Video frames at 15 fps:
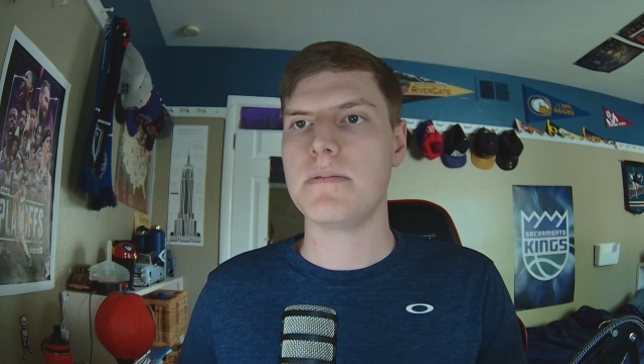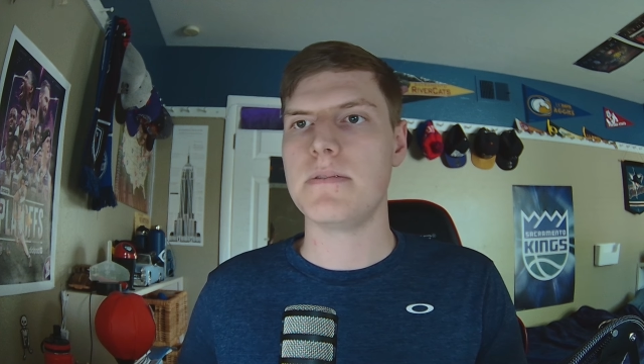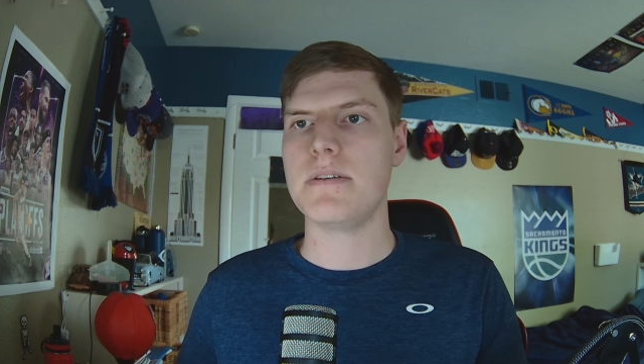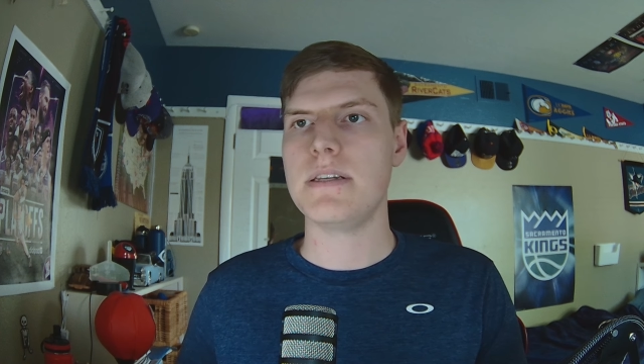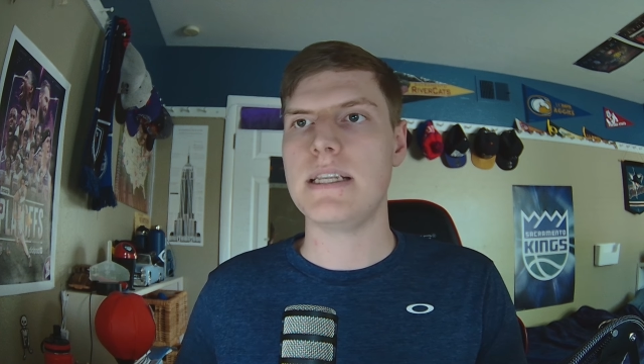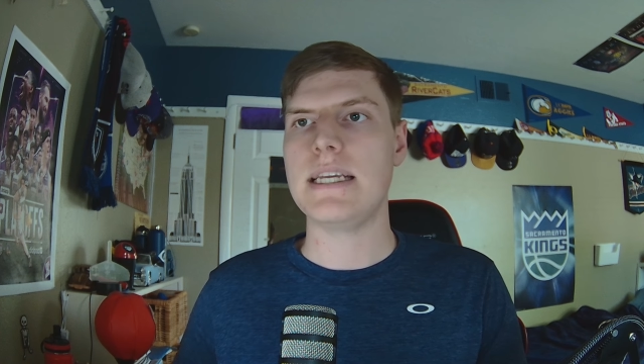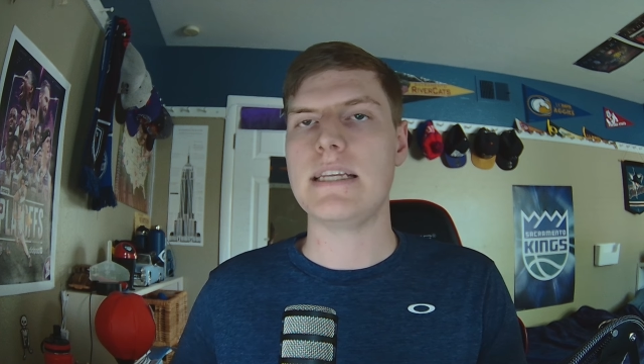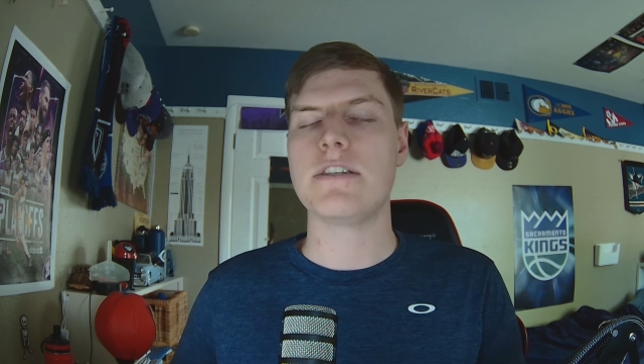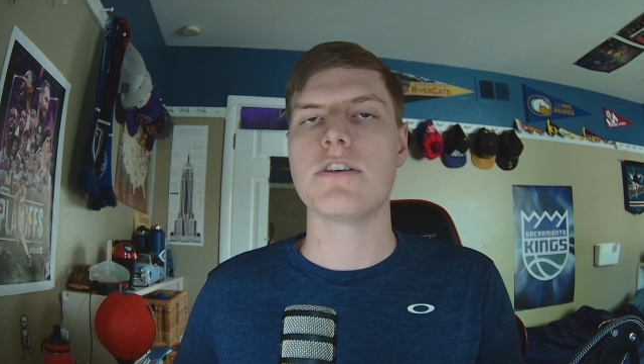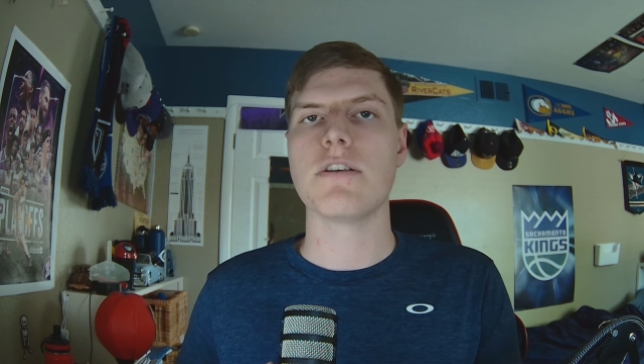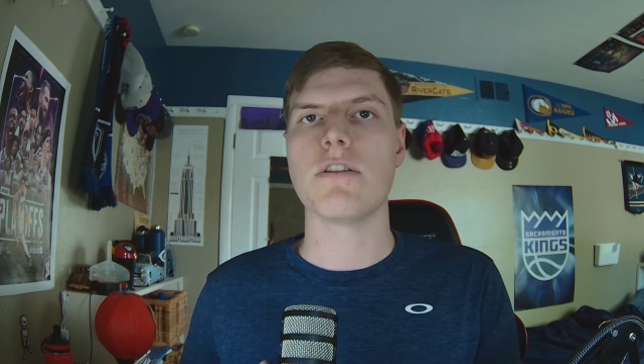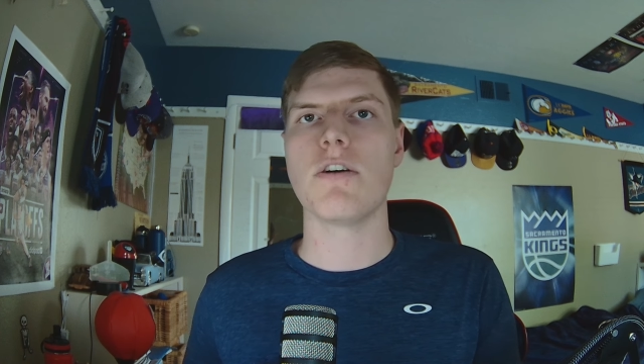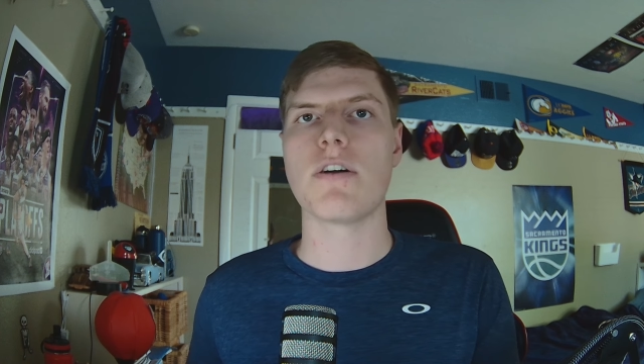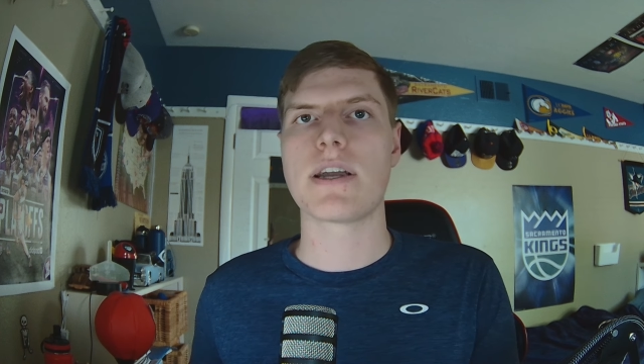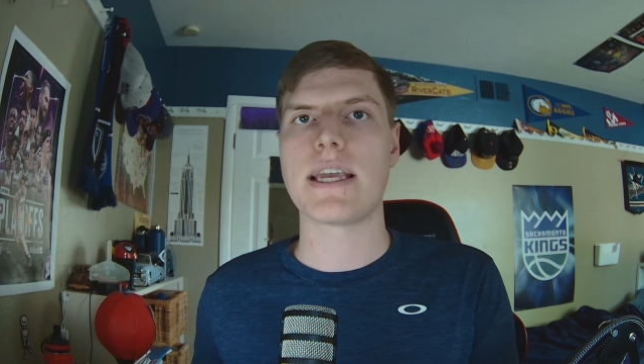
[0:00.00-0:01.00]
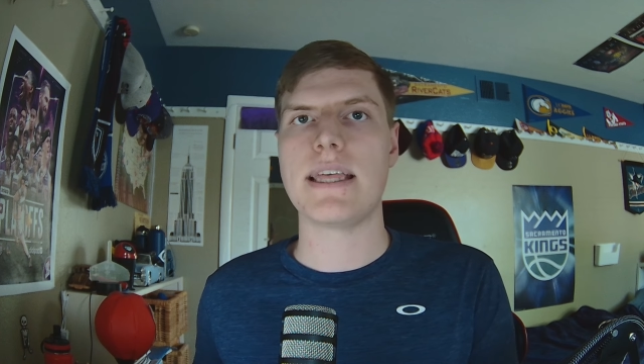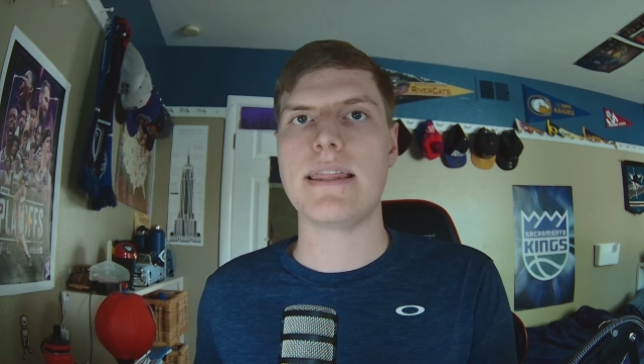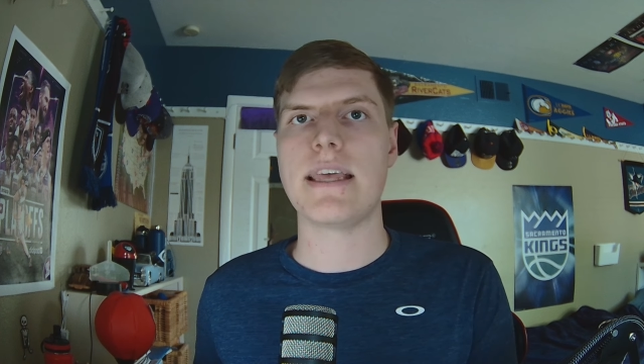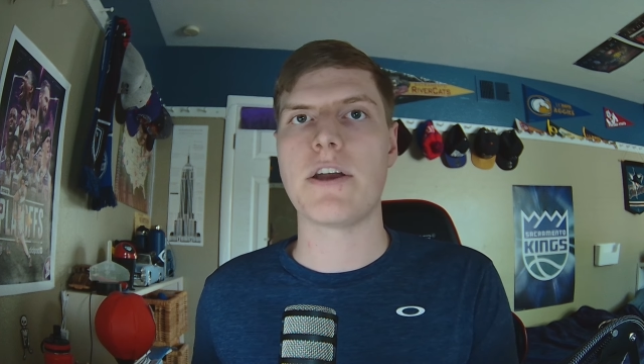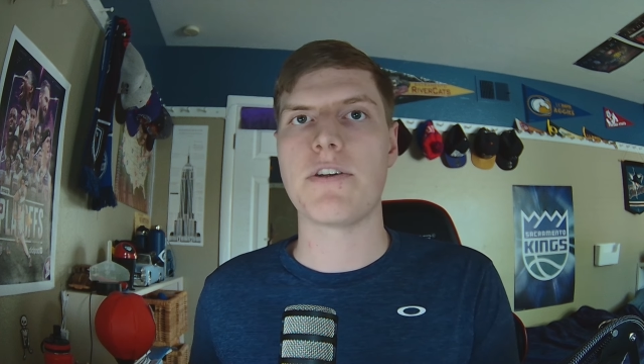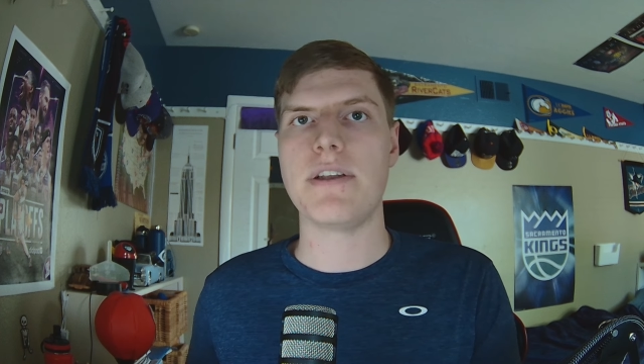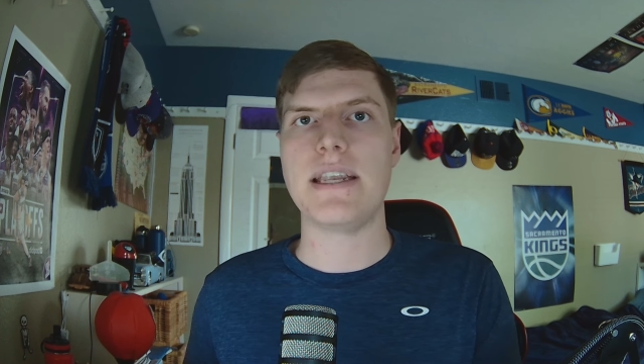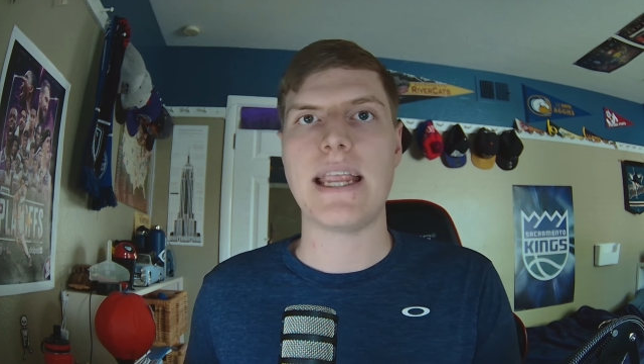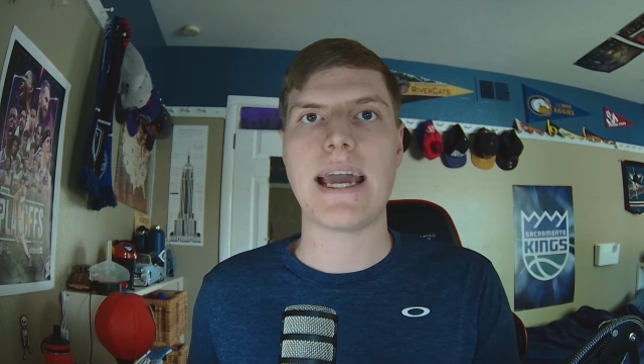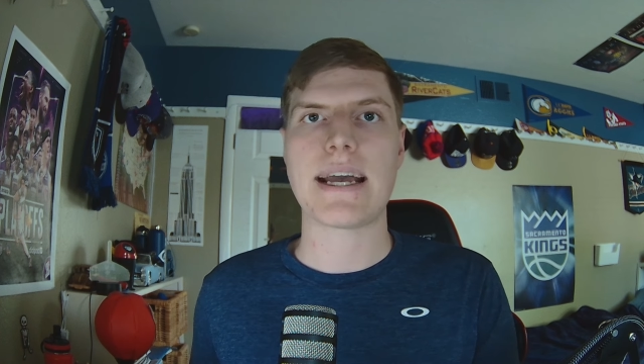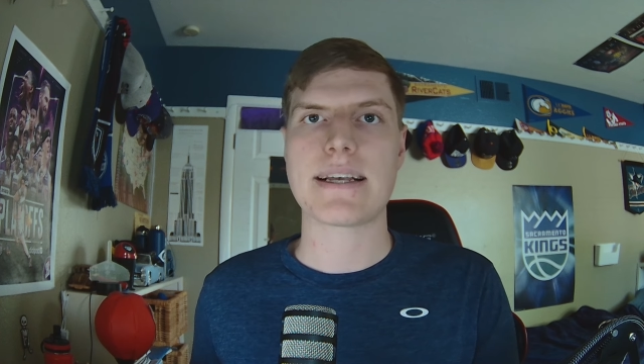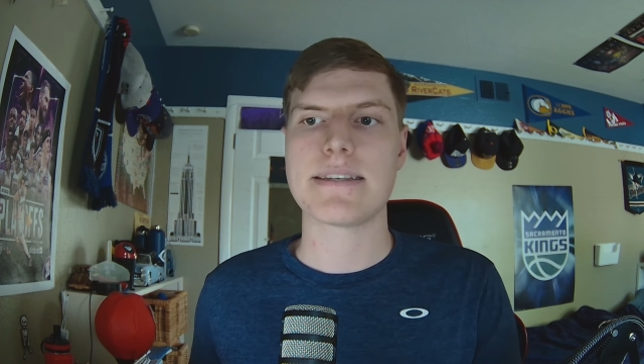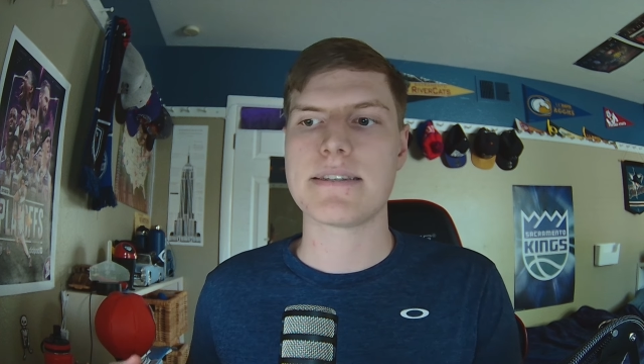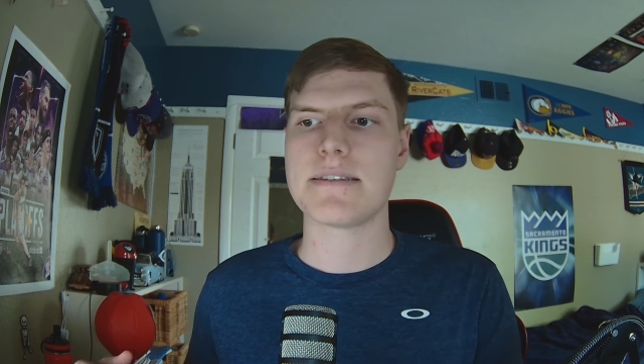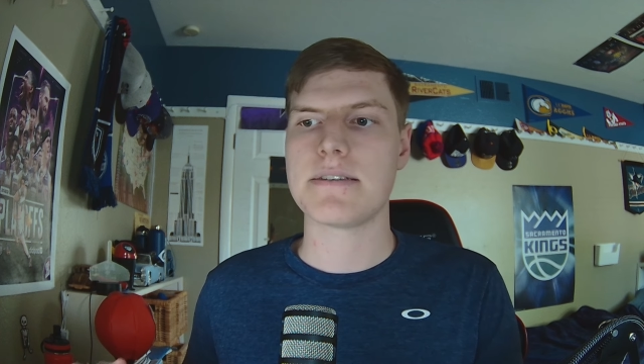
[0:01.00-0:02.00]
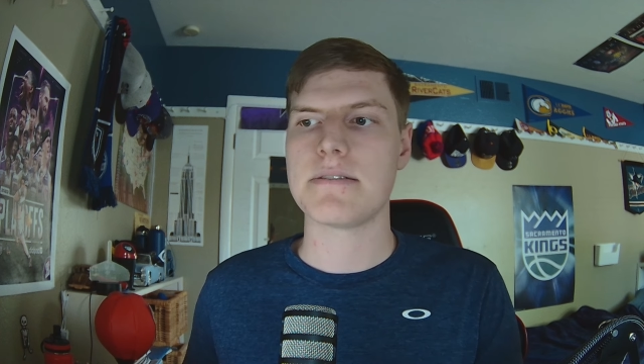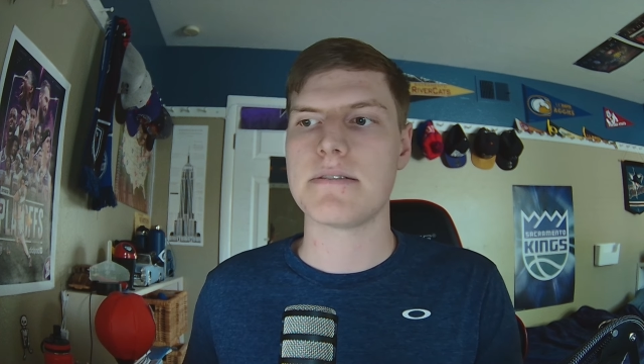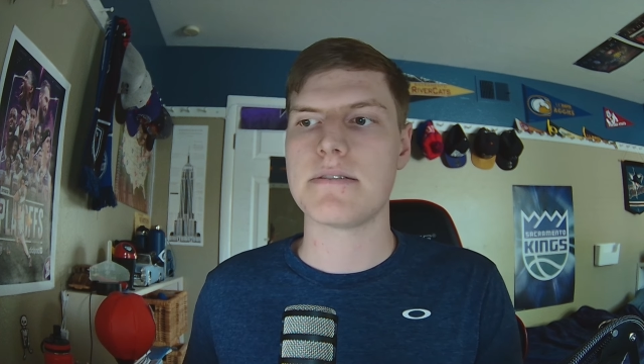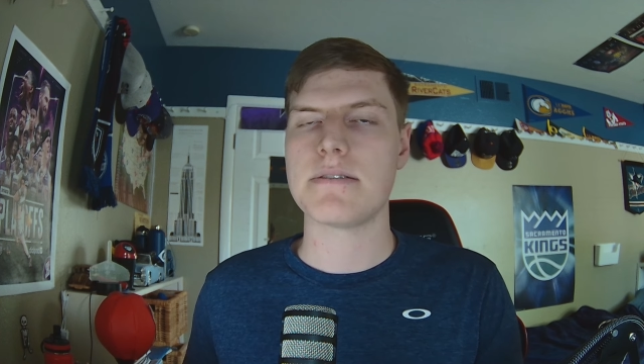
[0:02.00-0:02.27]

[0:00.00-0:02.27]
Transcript: need to look in their next